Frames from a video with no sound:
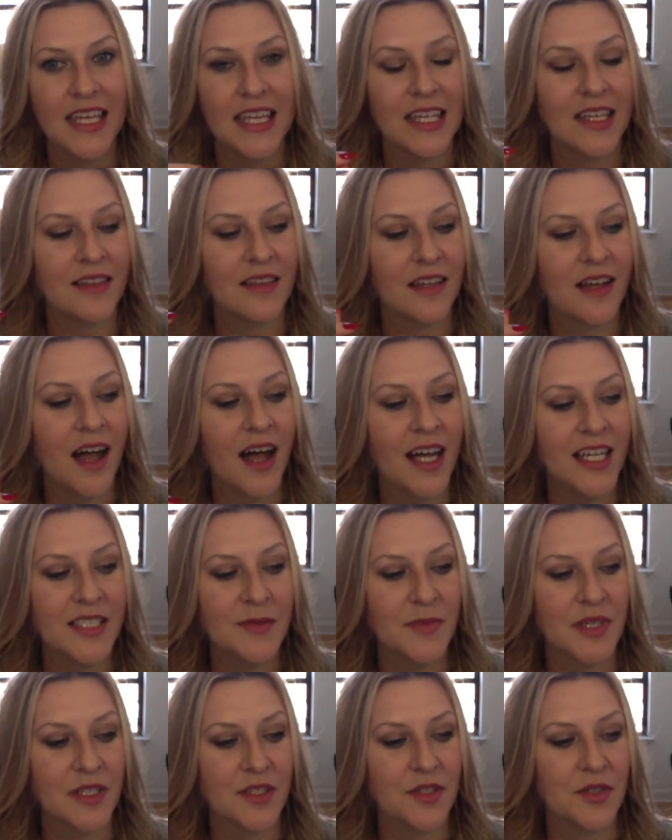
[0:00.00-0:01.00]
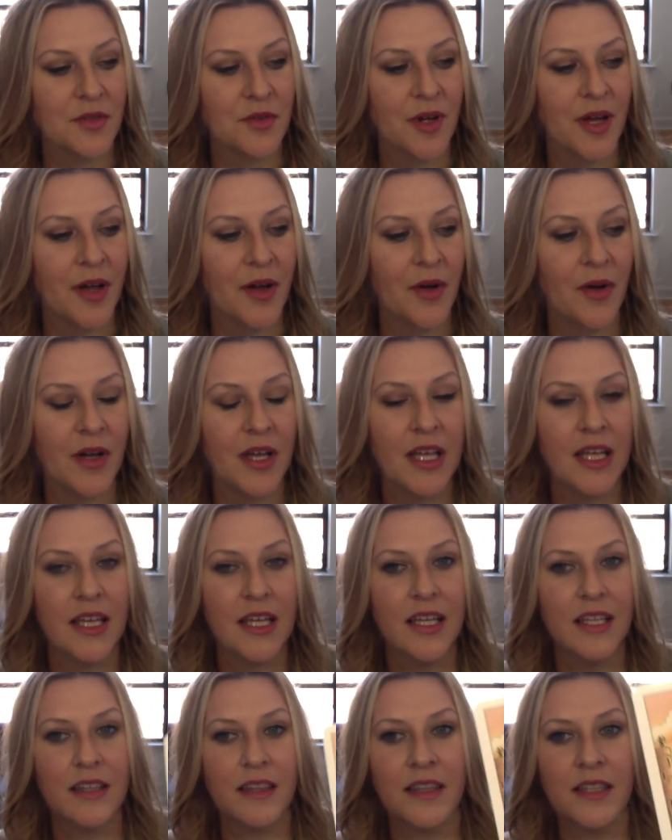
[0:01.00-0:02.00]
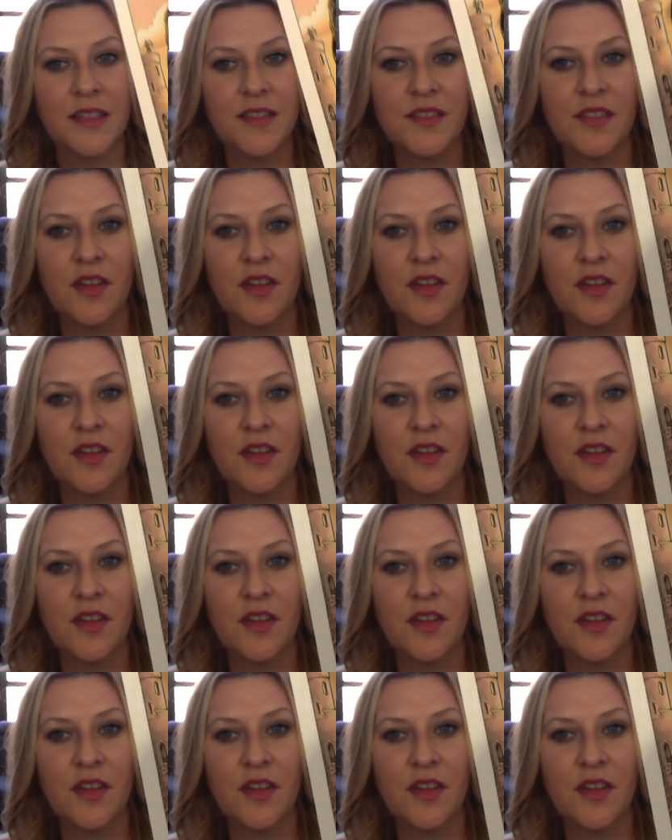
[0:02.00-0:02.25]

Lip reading: In the Cosmic Tarot, this